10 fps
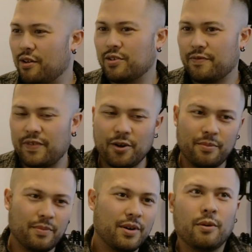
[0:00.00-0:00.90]
loads of
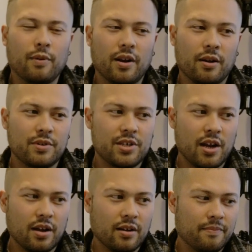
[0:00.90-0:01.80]
film when I was
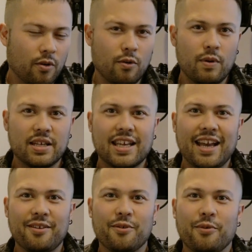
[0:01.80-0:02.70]
young, always
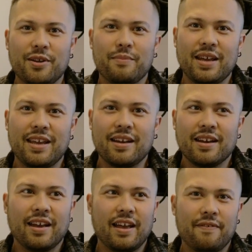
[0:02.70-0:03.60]
getting annoyed at me
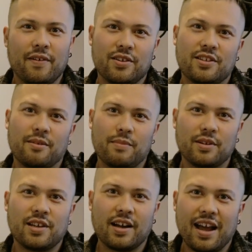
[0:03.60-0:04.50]
if I stuck my
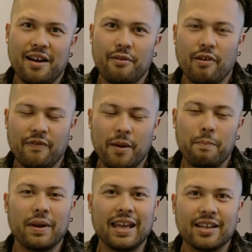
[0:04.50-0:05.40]
tongue out or if I
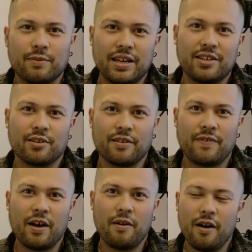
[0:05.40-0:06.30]
blinked when he took the
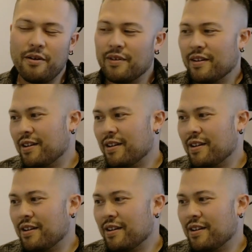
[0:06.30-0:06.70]
photo,